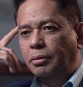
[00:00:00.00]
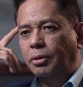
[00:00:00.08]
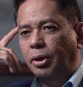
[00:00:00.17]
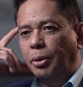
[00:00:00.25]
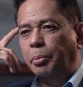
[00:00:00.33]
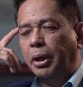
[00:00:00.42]

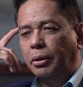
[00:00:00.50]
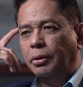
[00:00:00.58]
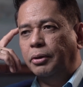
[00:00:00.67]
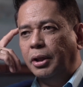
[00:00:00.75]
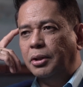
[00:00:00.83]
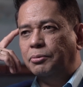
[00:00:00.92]
there are better
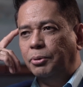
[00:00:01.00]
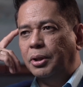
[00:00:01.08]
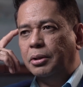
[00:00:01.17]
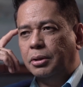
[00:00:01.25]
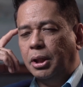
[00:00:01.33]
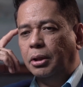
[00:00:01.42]
things for
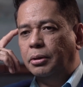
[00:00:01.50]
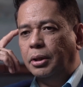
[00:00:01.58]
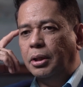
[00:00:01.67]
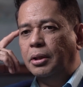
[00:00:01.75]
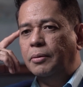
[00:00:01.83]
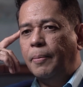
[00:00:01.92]
this
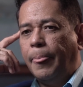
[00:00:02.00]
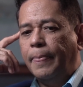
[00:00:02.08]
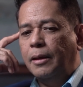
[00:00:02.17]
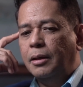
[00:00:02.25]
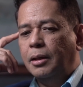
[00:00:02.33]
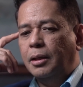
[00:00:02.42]
country
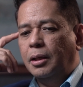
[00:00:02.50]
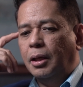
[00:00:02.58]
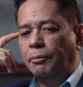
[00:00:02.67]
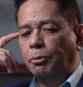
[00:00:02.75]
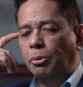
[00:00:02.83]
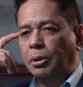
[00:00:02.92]

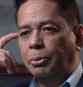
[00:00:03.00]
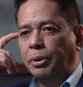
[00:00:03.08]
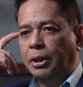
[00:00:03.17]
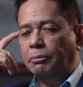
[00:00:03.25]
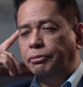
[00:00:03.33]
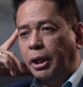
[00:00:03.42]
if only we
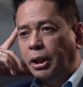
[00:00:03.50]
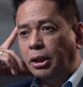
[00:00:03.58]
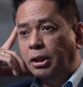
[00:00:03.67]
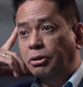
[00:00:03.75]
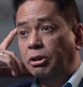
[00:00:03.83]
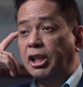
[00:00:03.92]
can find
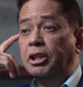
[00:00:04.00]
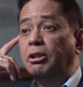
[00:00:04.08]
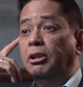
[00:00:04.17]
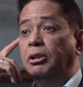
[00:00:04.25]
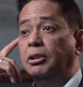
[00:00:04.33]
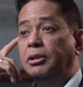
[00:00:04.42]
another
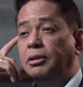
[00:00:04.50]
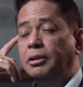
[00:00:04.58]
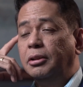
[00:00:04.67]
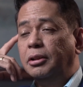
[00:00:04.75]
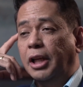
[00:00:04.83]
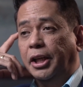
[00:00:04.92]
leader
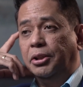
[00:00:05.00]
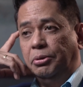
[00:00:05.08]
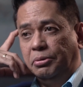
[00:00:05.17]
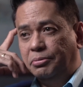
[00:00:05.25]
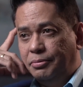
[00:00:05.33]
like you.